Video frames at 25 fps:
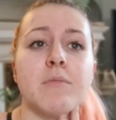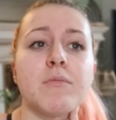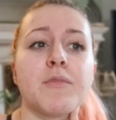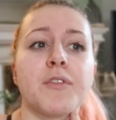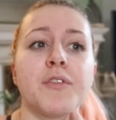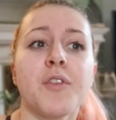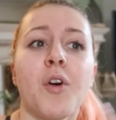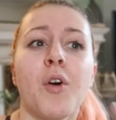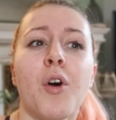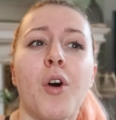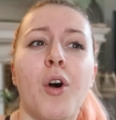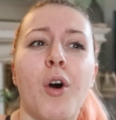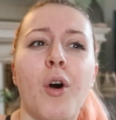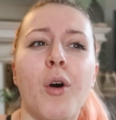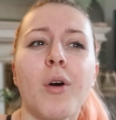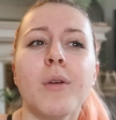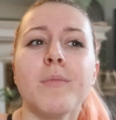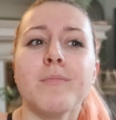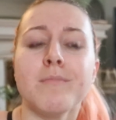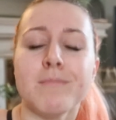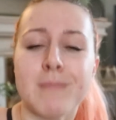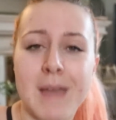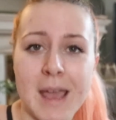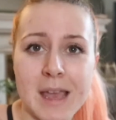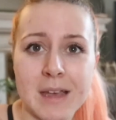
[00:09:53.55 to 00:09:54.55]
For
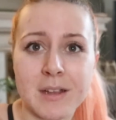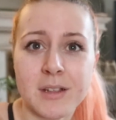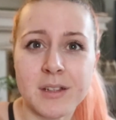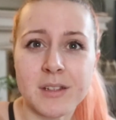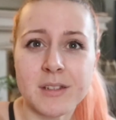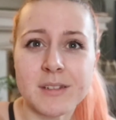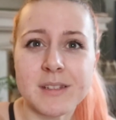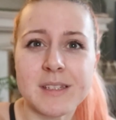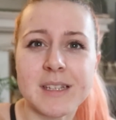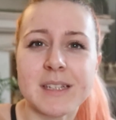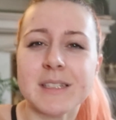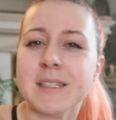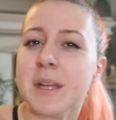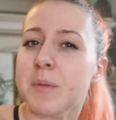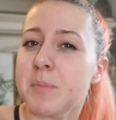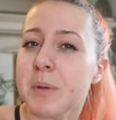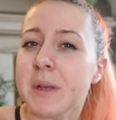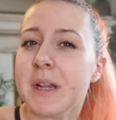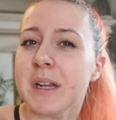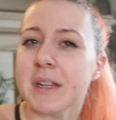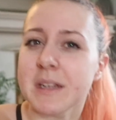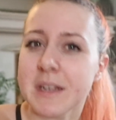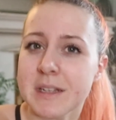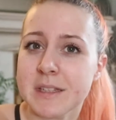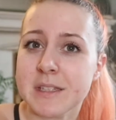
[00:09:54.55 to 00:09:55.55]
males, it
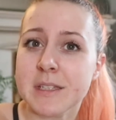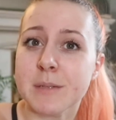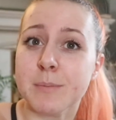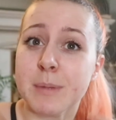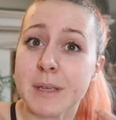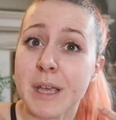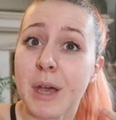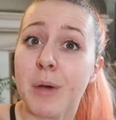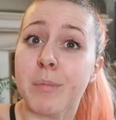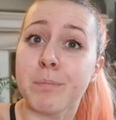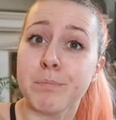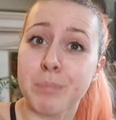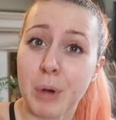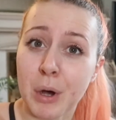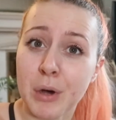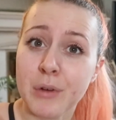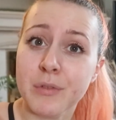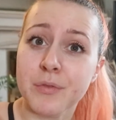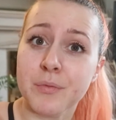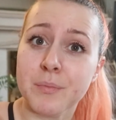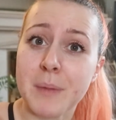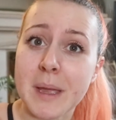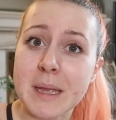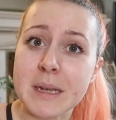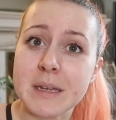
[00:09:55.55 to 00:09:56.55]
typically needs to be
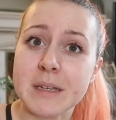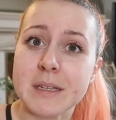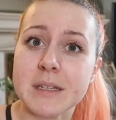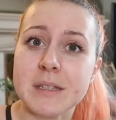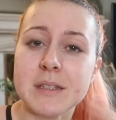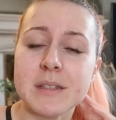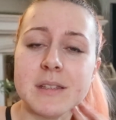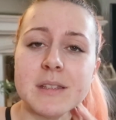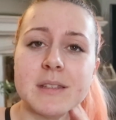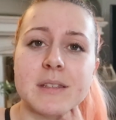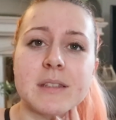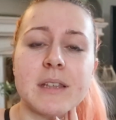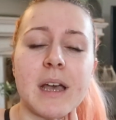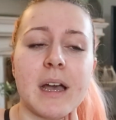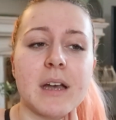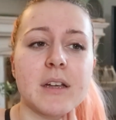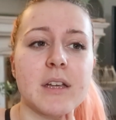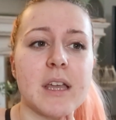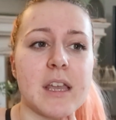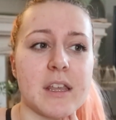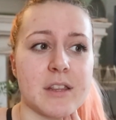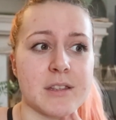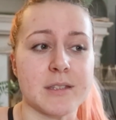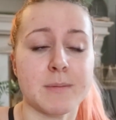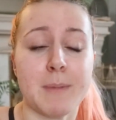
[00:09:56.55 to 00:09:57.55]
above maintenance
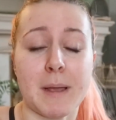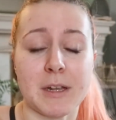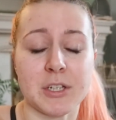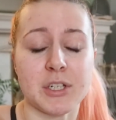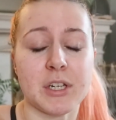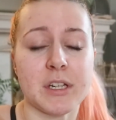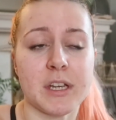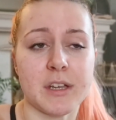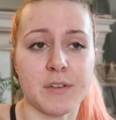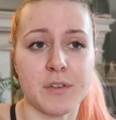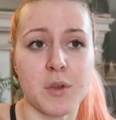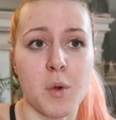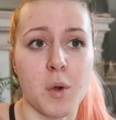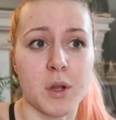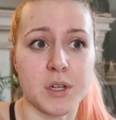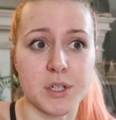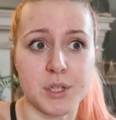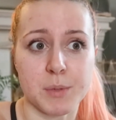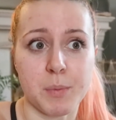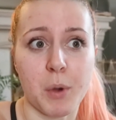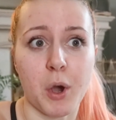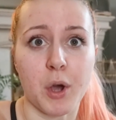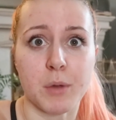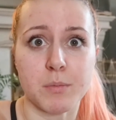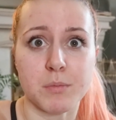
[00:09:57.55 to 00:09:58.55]
especially if you want
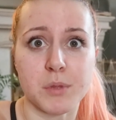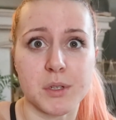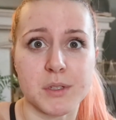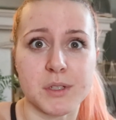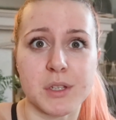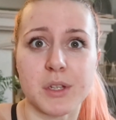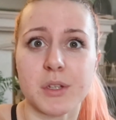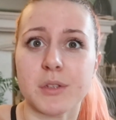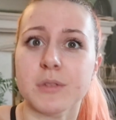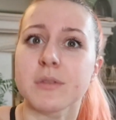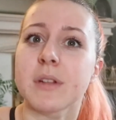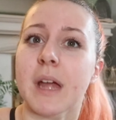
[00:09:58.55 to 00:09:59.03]
to put on muscle,